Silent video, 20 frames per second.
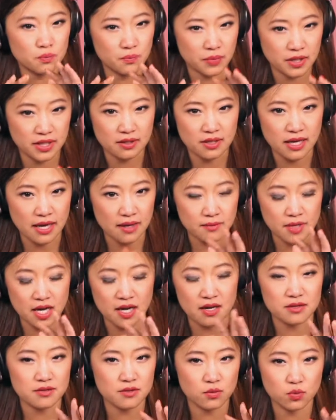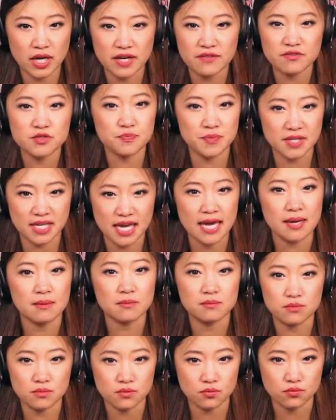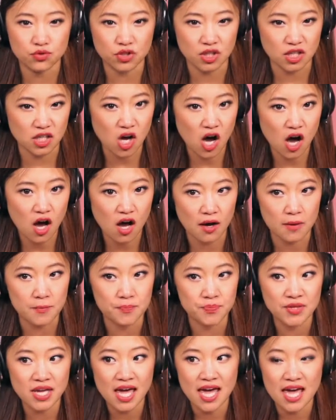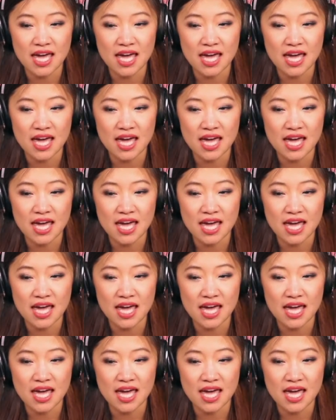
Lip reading: became really calm.